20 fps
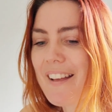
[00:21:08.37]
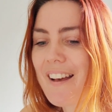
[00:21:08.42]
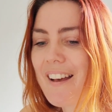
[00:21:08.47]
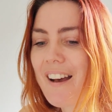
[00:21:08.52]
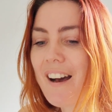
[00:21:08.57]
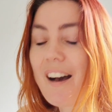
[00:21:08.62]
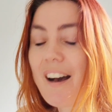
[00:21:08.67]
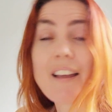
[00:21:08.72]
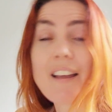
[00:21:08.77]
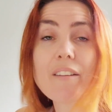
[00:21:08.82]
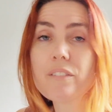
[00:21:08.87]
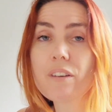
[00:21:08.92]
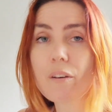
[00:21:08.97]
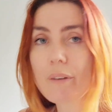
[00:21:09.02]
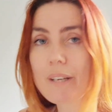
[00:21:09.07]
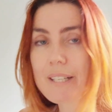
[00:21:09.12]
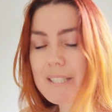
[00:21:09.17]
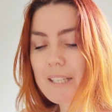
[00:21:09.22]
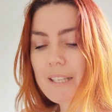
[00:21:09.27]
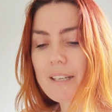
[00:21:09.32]
I have no
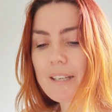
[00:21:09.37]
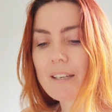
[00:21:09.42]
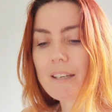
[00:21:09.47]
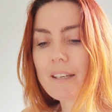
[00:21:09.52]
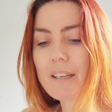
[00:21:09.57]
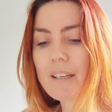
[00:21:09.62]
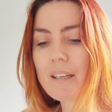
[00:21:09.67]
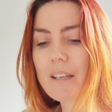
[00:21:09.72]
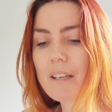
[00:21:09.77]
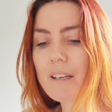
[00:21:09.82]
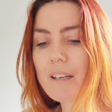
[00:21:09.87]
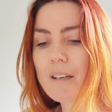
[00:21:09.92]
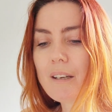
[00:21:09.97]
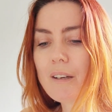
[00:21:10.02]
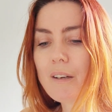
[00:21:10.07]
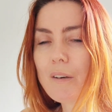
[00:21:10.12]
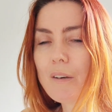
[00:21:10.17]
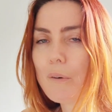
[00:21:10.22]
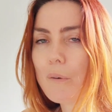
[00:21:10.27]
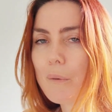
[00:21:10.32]
idea
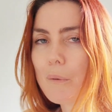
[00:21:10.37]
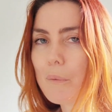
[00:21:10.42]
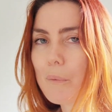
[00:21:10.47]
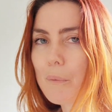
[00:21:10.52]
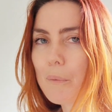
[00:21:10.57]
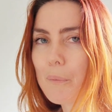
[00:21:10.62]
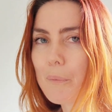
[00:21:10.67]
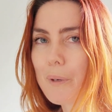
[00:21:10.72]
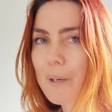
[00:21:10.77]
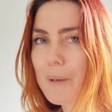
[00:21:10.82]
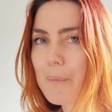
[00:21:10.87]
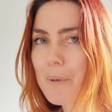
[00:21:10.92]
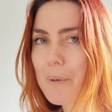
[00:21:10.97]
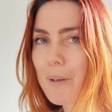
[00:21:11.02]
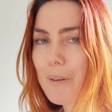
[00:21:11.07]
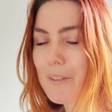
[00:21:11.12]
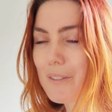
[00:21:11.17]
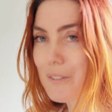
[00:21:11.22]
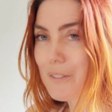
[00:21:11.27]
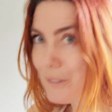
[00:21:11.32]
what I'm going
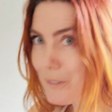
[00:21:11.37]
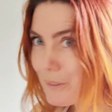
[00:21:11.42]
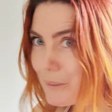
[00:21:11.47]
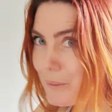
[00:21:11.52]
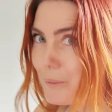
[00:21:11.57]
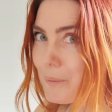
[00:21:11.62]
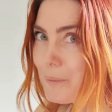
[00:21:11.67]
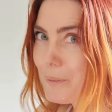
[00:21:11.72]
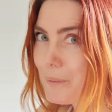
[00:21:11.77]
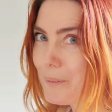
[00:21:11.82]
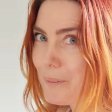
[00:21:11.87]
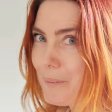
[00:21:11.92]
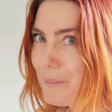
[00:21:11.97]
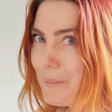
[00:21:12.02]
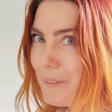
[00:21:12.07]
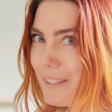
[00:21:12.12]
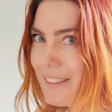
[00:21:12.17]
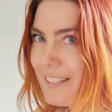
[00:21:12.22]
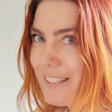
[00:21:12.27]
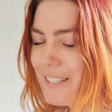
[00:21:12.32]
to do with
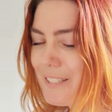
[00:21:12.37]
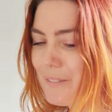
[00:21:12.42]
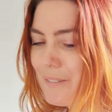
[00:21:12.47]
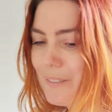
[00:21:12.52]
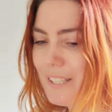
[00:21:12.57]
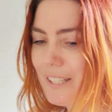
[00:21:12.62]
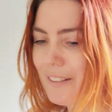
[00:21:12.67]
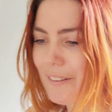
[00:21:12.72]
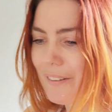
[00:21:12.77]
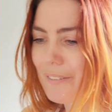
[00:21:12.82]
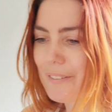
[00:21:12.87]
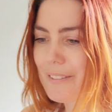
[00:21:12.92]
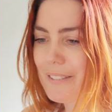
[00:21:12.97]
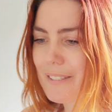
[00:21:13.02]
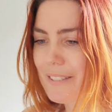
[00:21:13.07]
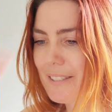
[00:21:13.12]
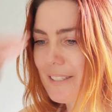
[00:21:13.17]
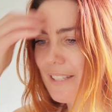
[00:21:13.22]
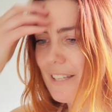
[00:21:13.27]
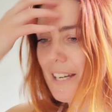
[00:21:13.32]
these videos,
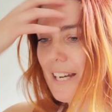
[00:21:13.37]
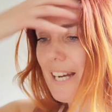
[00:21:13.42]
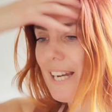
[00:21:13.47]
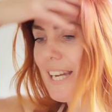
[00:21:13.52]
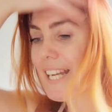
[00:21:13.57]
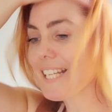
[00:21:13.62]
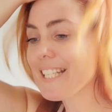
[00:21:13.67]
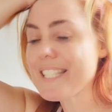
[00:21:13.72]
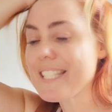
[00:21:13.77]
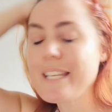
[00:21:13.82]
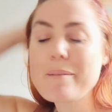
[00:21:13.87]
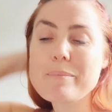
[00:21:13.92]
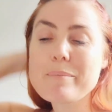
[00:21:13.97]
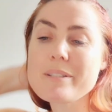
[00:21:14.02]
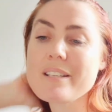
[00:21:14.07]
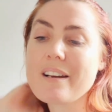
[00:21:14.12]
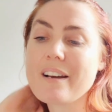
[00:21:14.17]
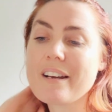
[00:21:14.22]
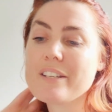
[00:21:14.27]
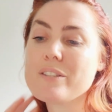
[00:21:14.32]
except
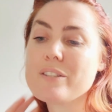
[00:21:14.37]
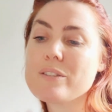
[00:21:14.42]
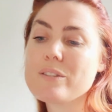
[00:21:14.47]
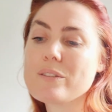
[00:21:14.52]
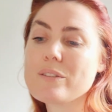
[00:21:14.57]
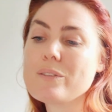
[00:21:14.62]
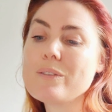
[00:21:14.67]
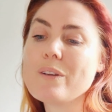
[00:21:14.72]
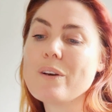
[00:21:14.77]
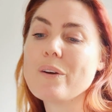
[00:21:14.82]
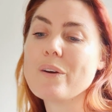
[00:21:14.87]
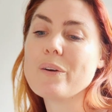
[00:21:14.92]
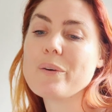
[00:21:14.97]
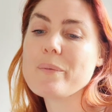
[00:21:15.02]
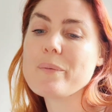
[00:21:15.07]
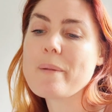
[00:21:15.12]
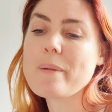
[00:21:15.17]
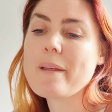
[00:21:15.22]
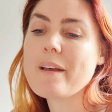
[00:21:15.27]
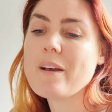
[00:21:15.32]
I do know
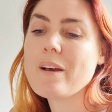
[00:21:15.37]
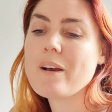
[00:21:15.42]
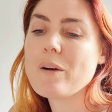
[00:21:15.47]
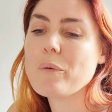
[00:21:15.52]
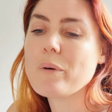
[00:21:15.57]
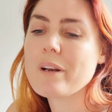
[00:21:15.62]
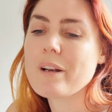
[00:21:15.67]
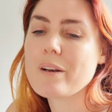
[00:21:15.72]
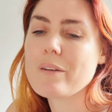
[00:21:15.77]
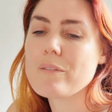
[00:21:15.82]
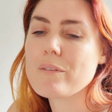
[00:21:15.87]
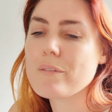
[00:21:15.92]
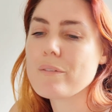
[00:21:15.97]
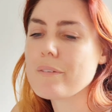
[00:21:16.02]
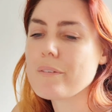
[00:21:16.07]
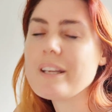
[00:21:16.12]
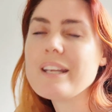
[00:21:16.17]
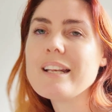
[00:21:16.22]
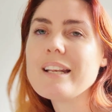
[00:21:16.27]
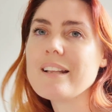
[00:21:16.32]
what I'd
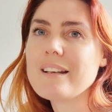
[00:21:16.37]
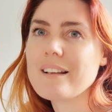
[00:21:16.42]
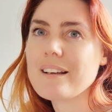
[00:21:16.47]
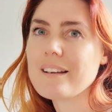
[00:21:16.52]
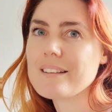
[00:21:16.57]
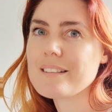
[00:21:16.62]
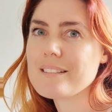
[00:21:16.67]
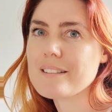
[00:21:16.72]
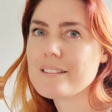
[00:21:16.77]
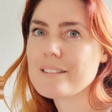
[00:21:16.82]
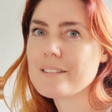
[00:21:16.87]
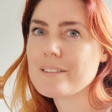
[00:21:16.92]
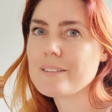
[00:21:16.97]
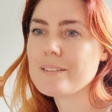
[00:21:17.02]
really like to do